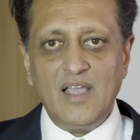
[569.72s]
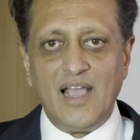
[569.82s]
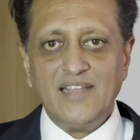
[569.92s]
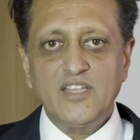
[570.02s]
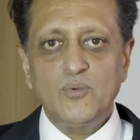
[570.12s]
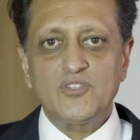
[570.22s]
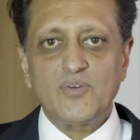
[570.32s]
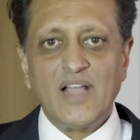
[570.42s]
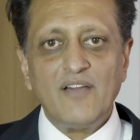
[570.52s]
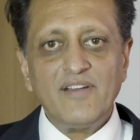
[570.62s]
as he was
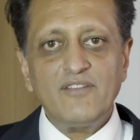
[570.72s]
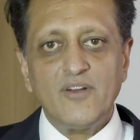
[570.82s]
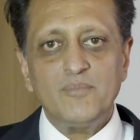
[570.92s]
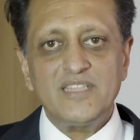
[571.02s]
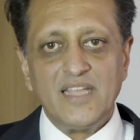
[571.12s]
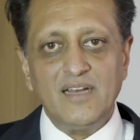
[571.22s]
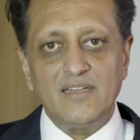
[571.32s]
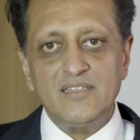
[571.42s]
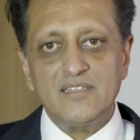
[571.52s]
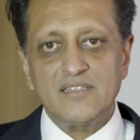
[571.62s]
recovering from his
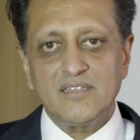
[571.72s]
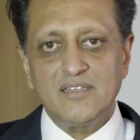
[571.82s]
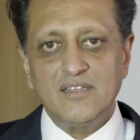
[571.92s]
illness